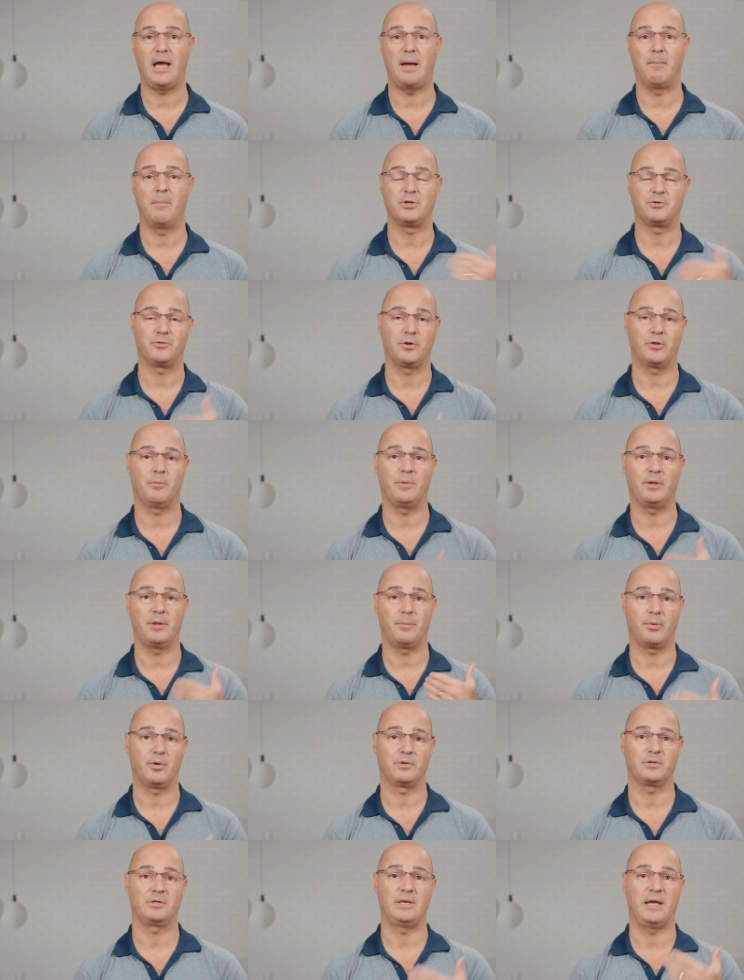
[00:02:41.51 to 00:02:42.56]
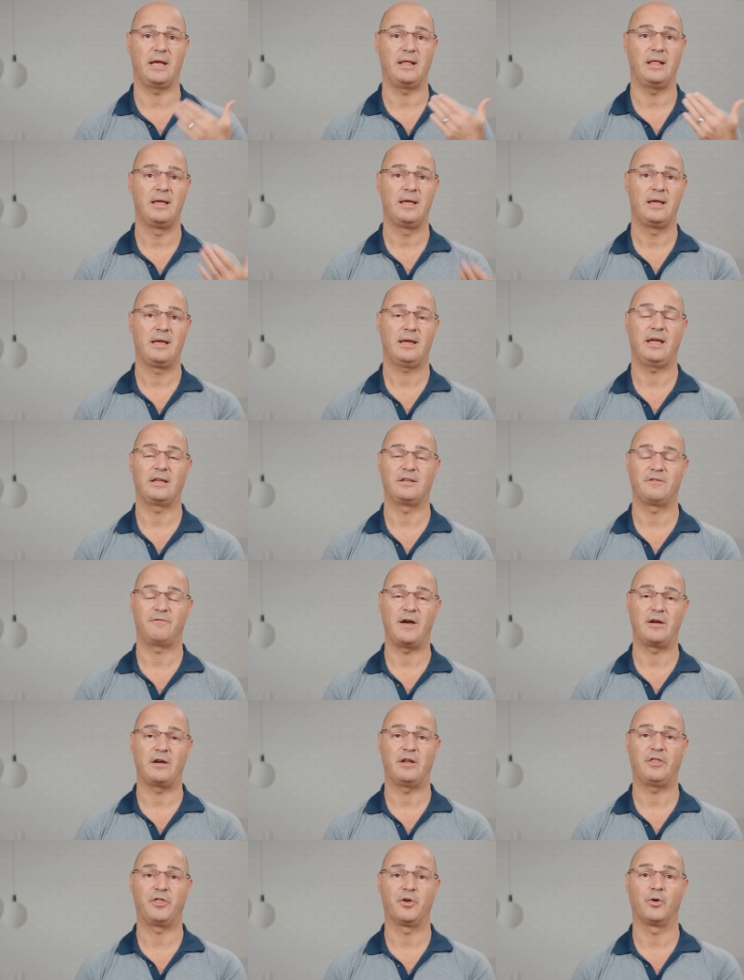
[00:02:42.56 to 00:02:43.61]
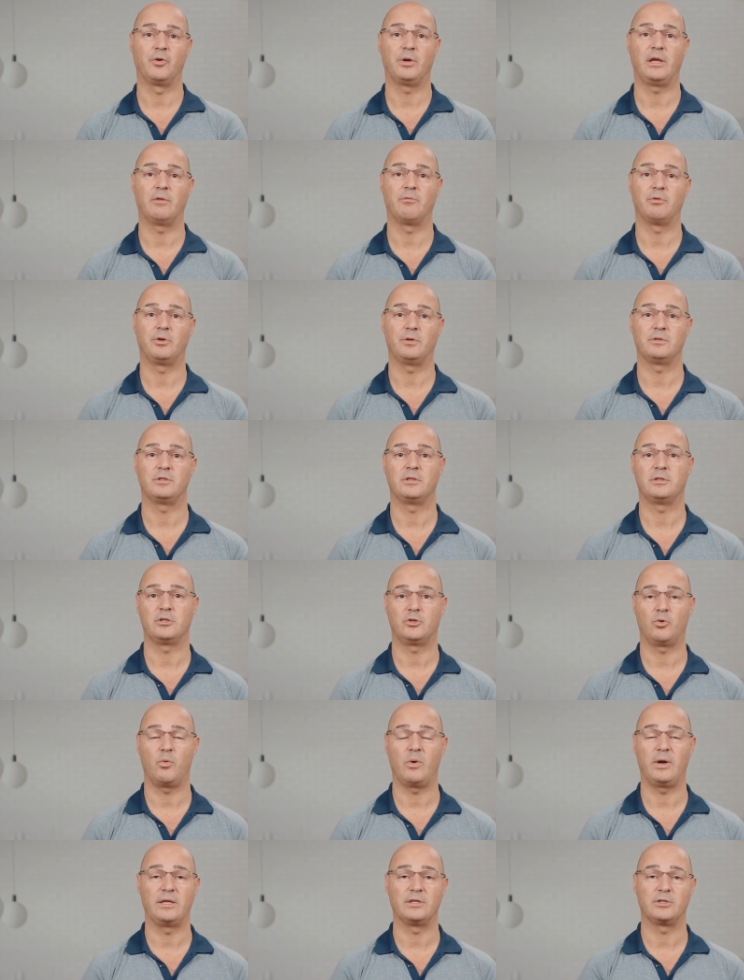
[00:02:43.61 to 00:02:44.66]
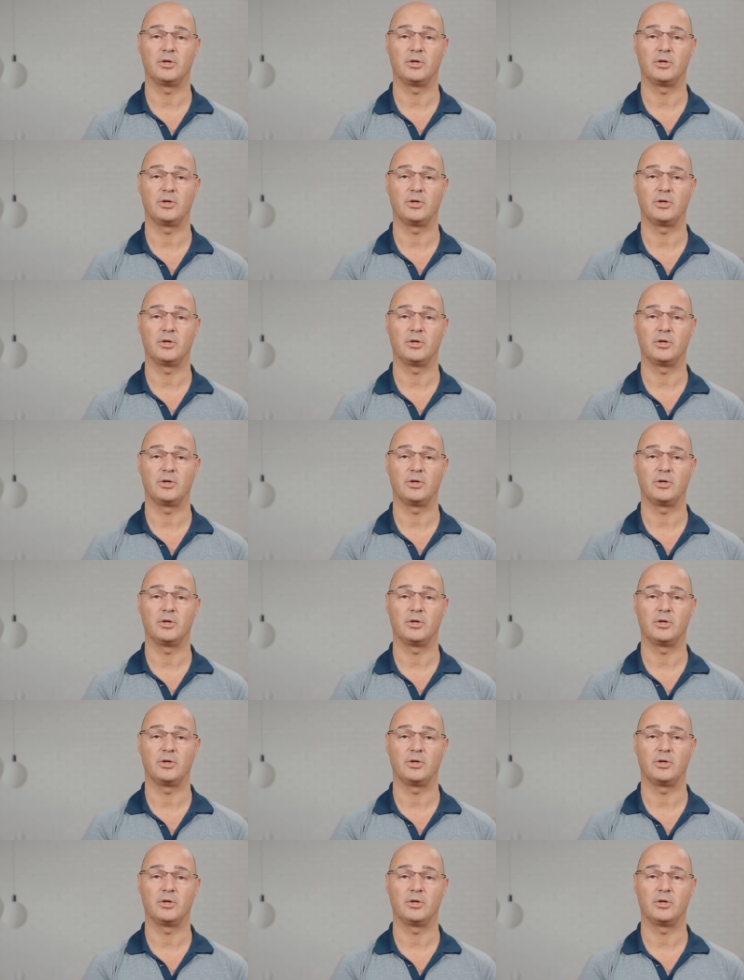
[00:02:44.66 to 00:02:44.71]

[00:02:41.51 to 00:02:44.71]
I'd much rather be the person that gets found at 30 and reduce it to 20.